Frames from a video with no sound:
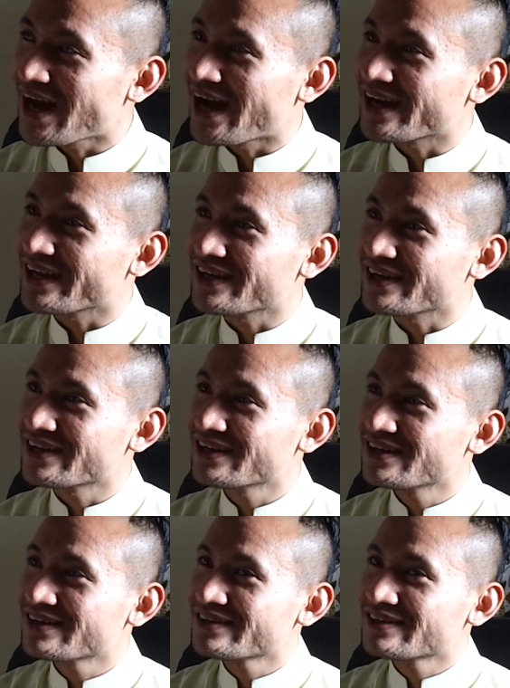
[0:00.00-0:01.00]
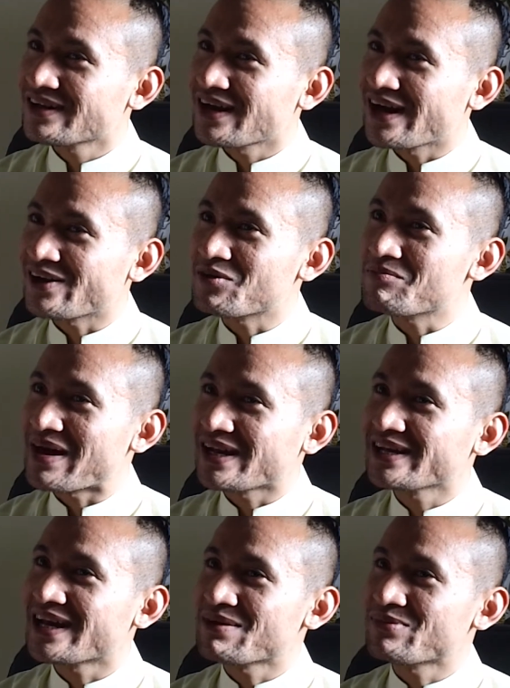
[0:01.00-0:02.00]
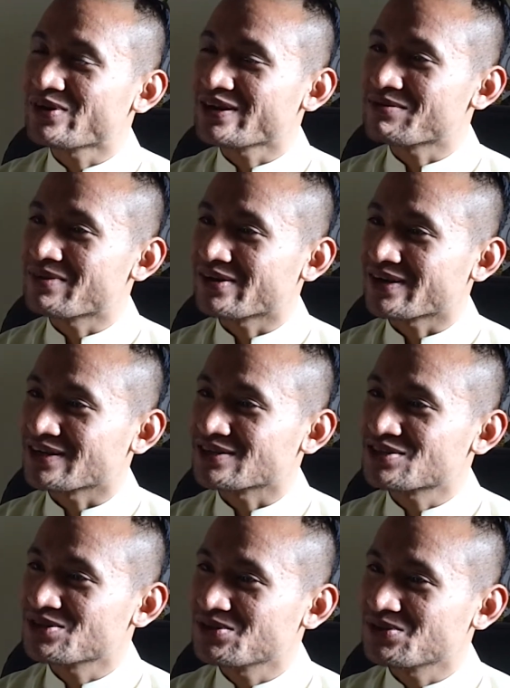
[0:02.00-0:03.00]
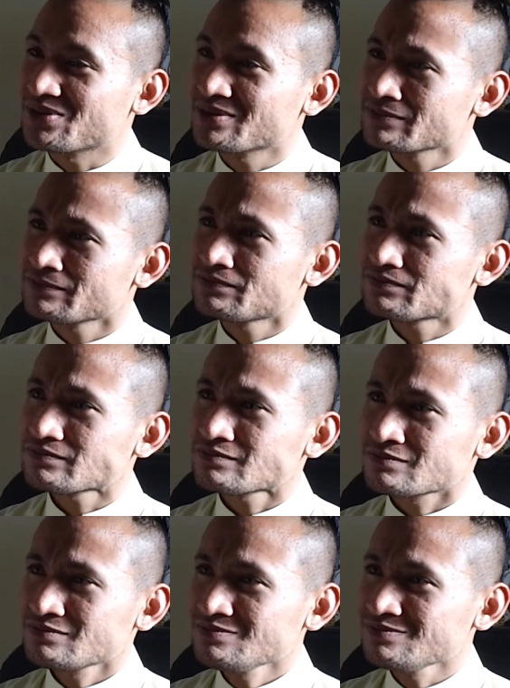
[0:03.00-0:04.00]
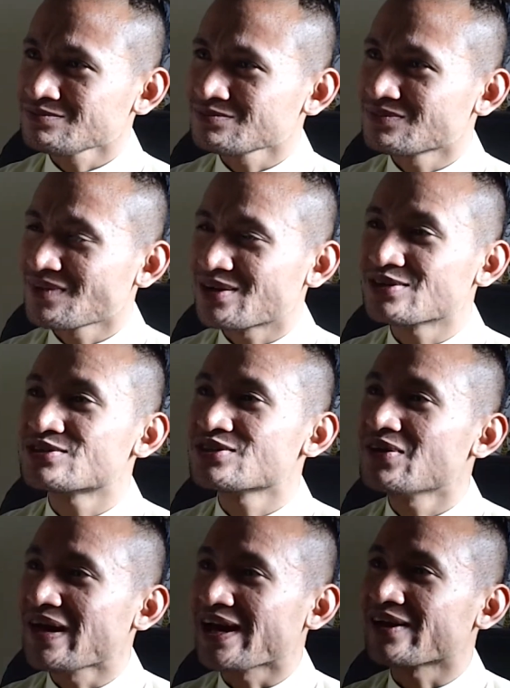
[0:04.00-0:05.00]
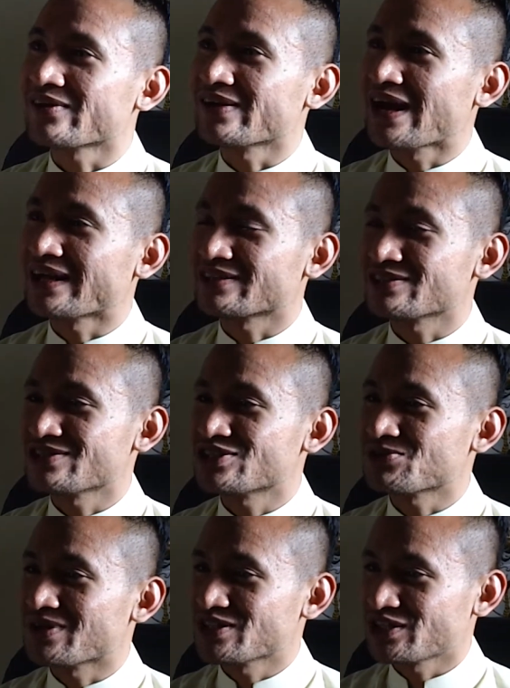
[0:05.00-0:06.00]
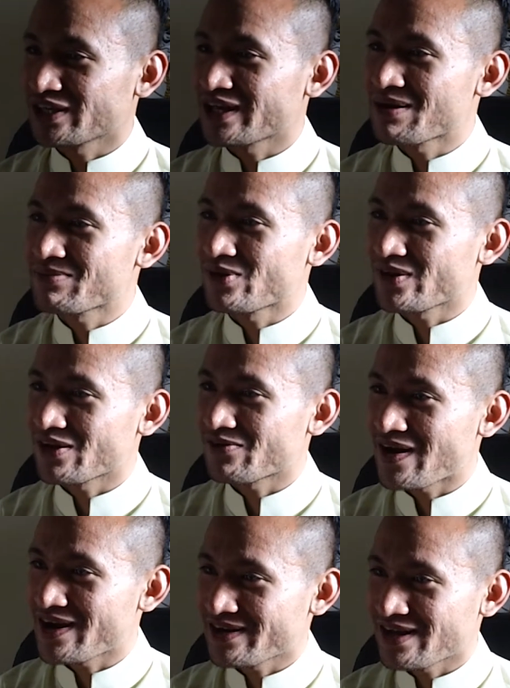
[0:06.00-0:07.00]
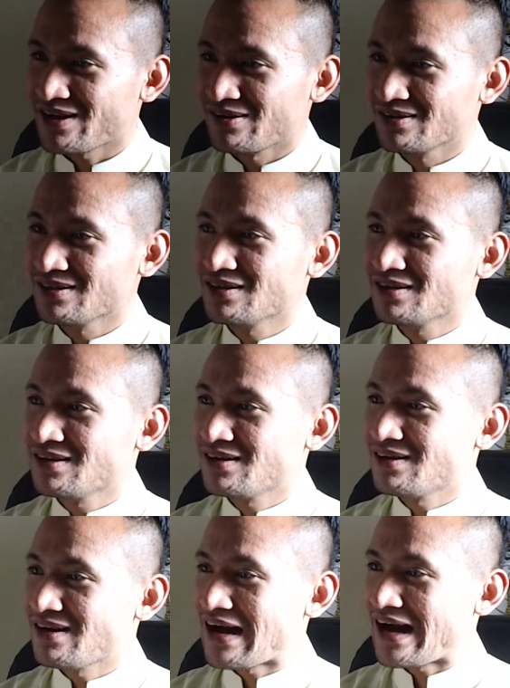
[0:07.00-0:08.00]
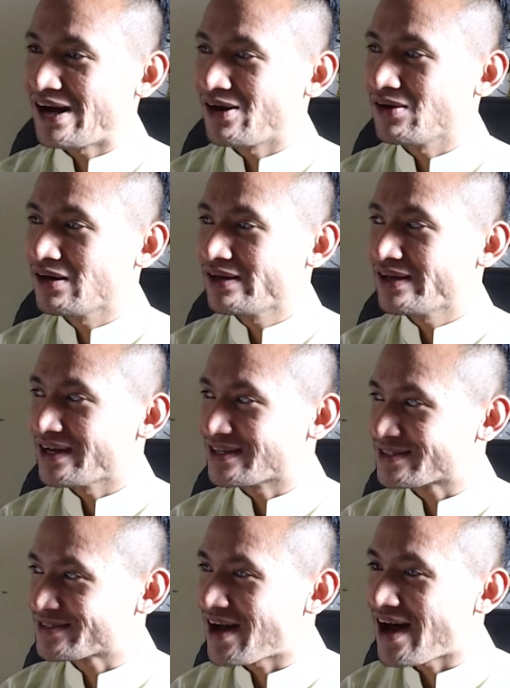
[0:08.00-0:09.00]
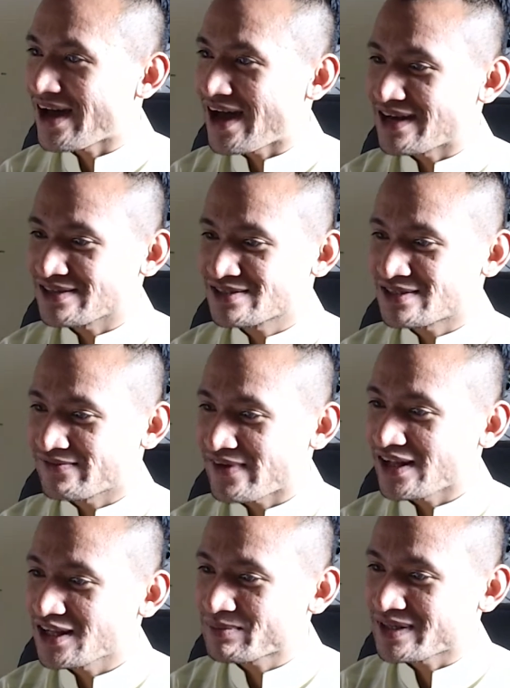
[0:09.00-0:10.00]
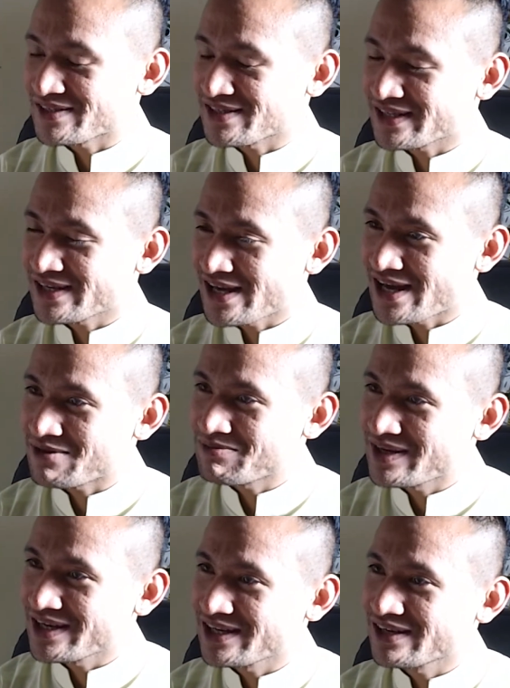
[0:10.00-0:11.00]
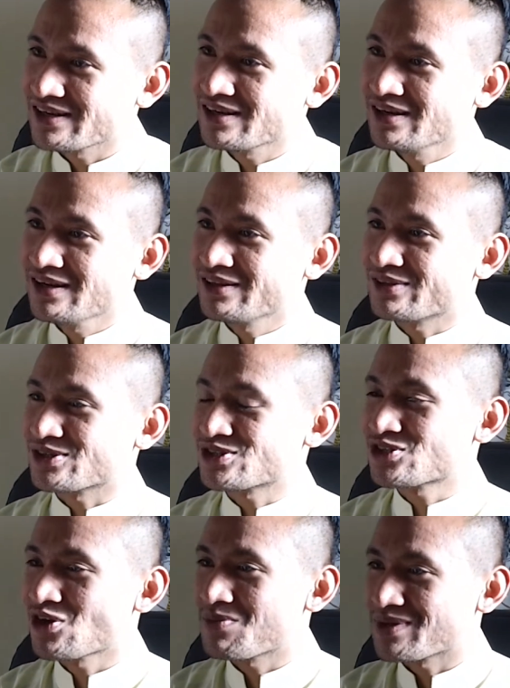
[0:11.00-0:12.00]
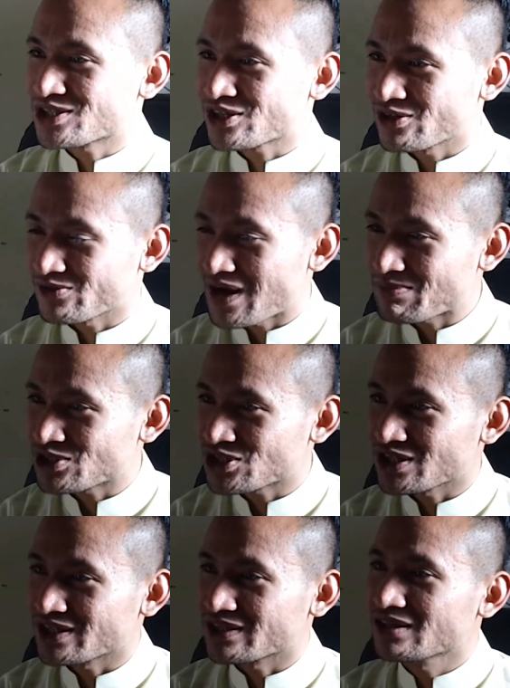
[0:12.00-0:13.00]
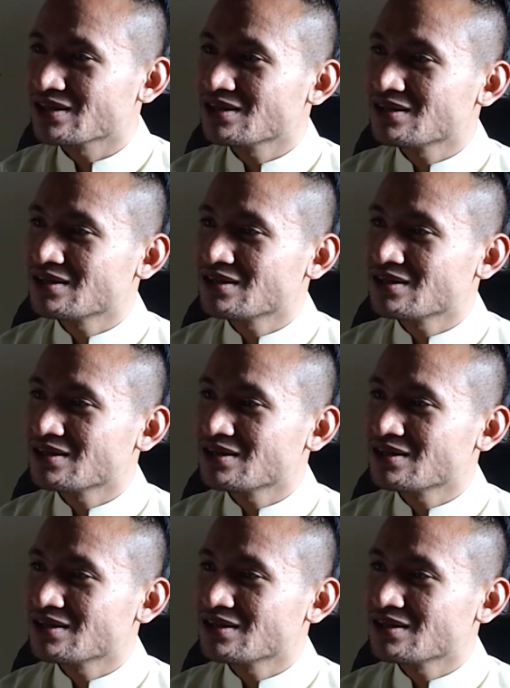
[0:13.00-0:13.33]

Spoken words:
I I know many Cambodian Americans who are so angry at the situation in Cambodia right now. How it's not as developed as it can be. There's so much corruption.